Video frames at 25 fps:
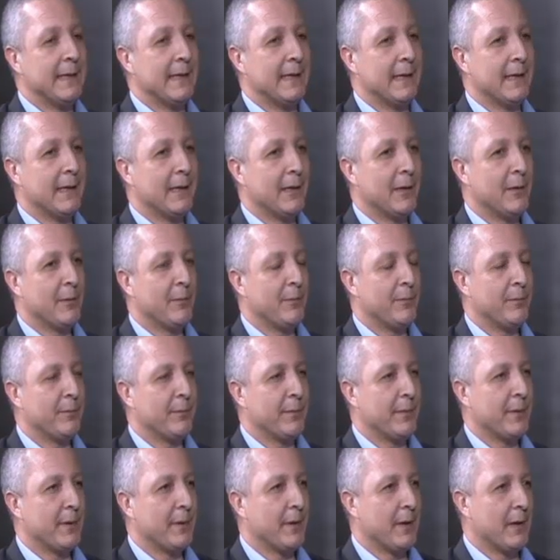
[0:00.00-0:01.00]

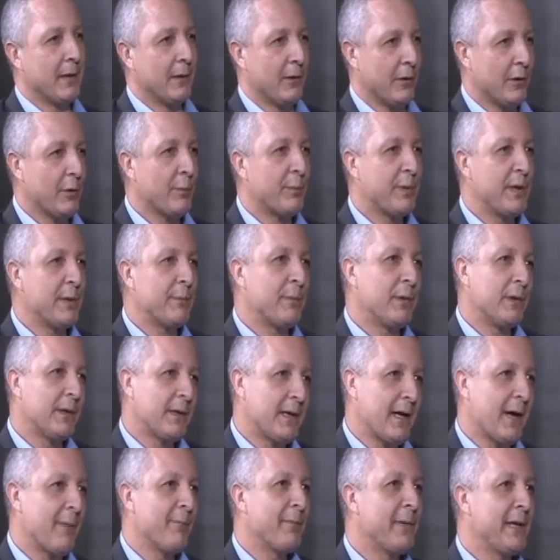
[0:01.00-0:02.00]
a lot of people
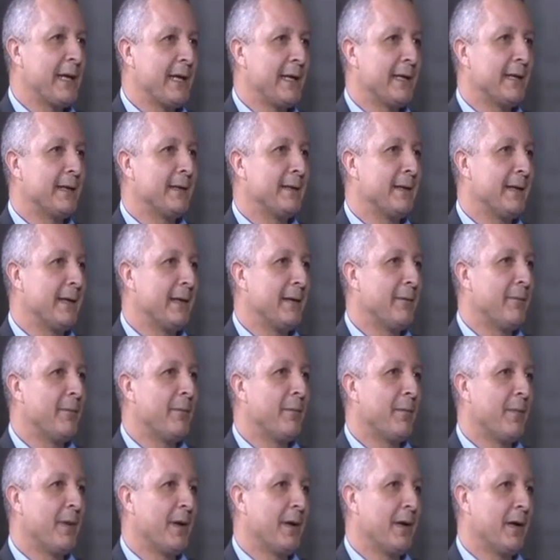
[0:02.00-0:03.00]
come in and
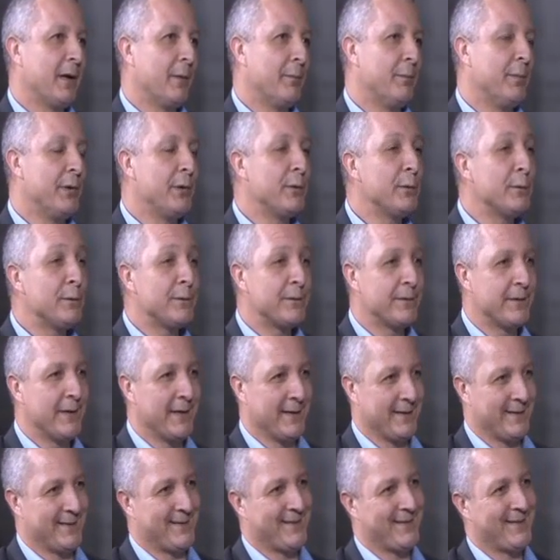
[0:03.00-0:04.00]
then abuse
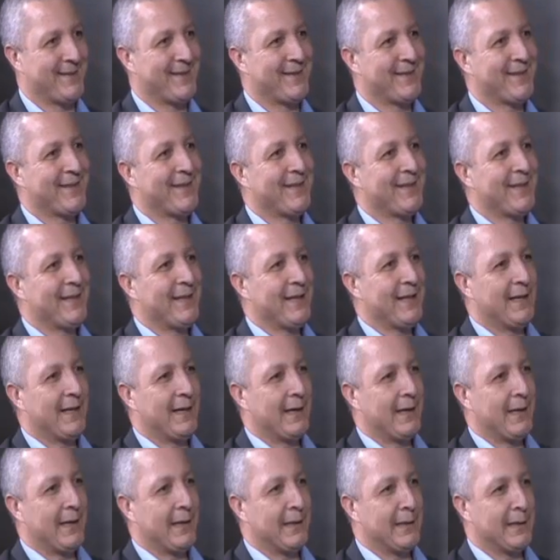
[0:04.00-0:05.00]
that
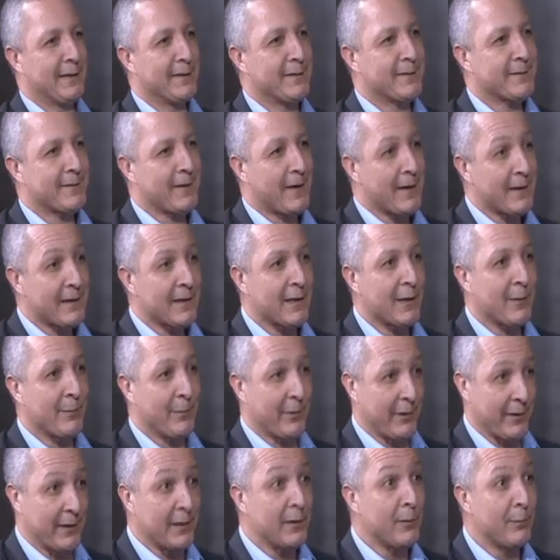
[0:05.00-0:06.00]
and then start
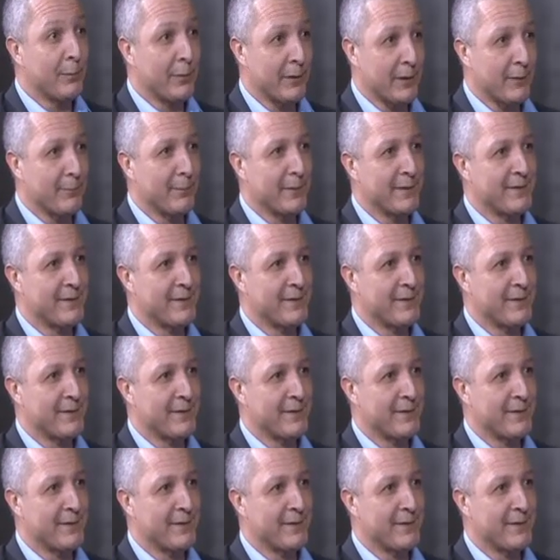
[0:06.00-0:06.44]
up real pyramid